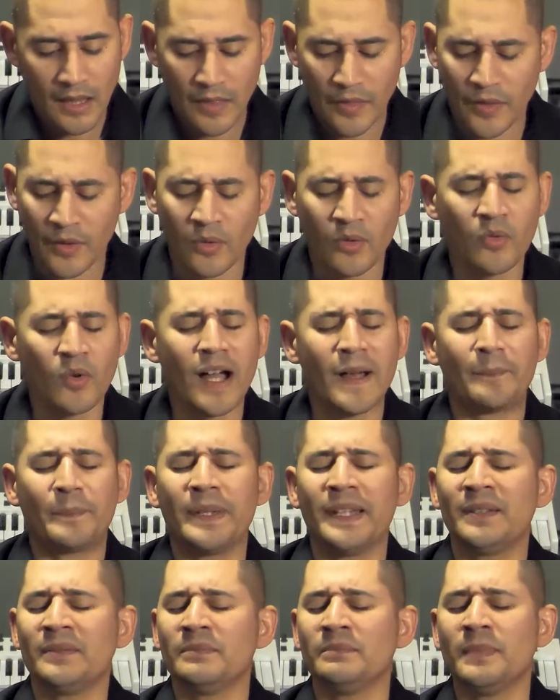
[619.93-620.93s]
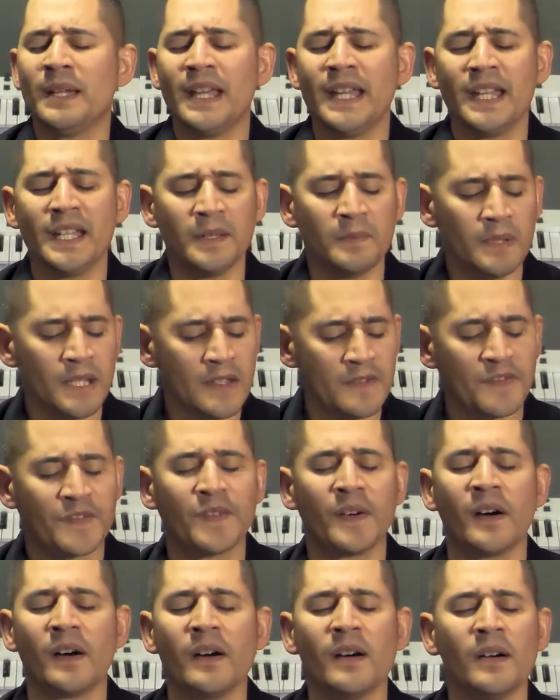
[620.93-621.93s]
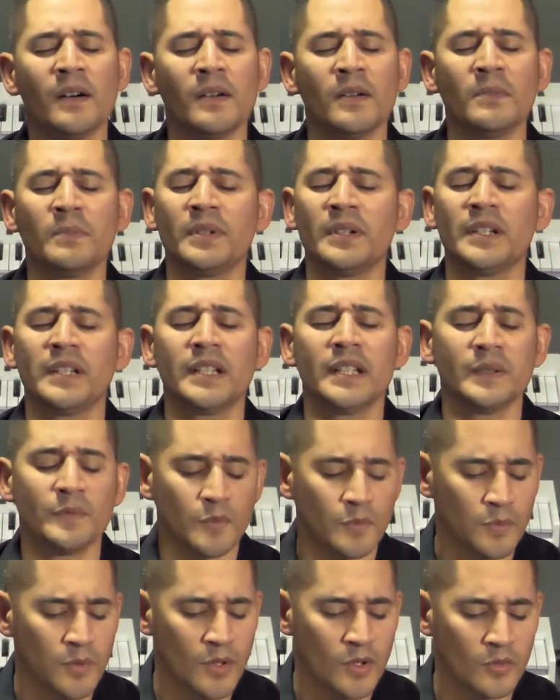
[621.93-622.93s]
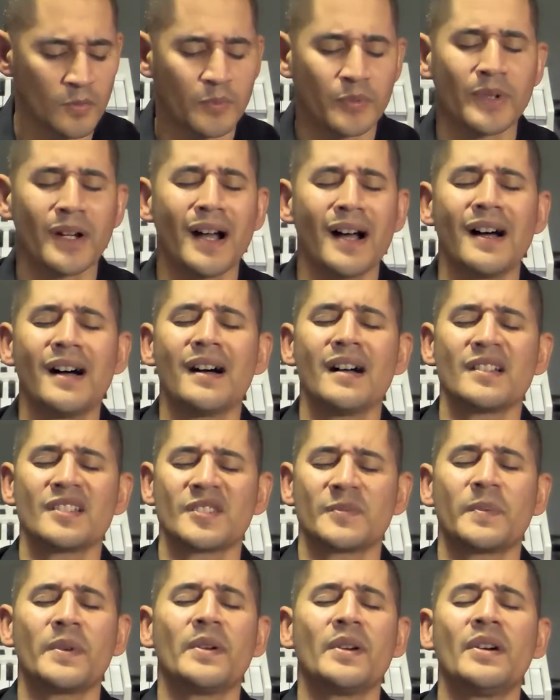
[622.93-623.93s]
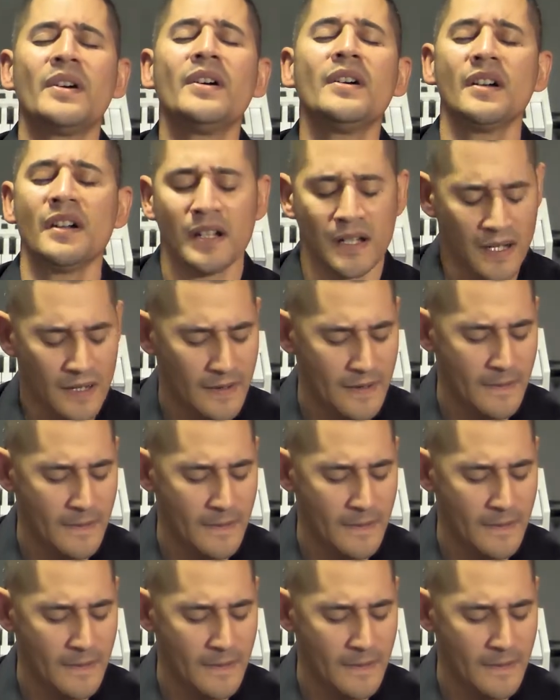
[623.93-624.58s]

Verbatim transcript: The weapon may be formed, but it won't prosper.